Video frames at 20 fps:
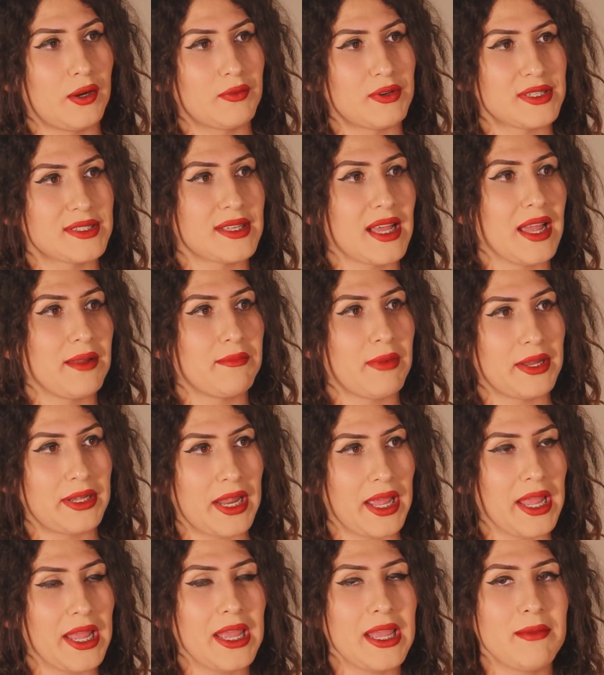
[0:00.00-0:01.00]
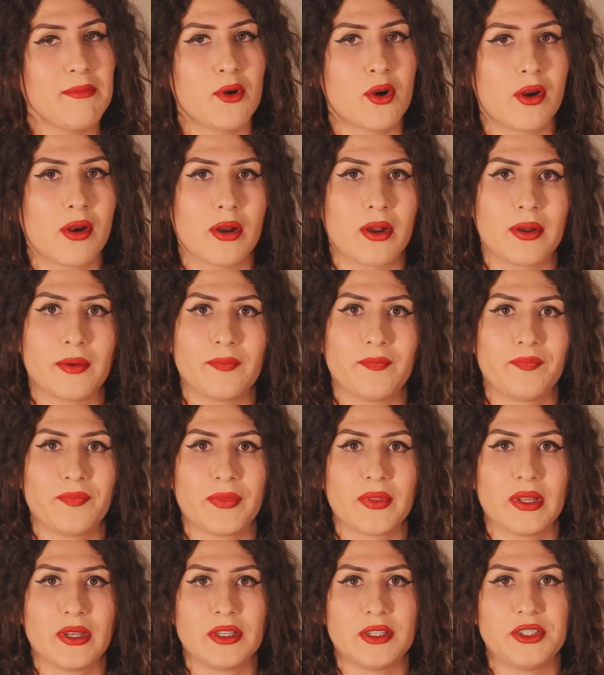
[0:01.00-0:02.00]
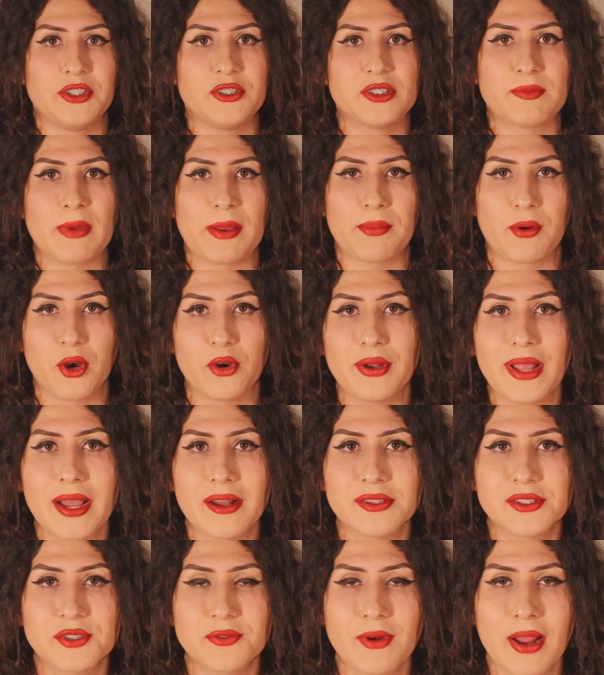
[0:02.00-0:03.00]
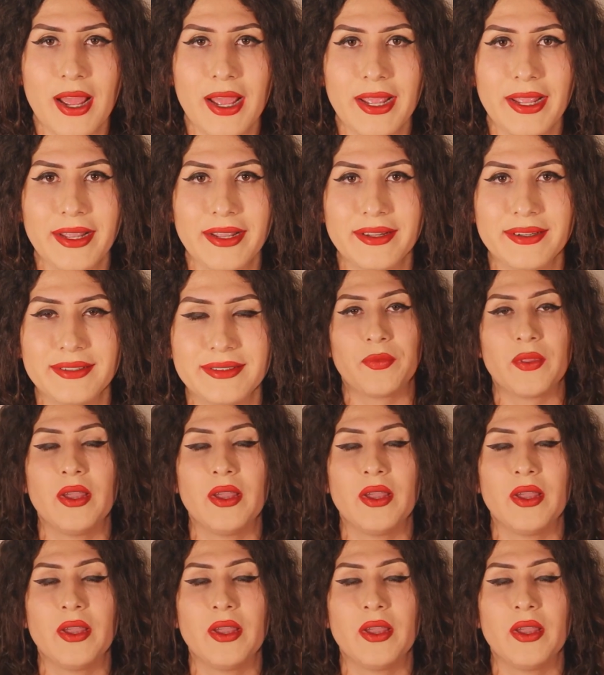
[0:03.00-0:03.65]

recite my name or use my pronouns right.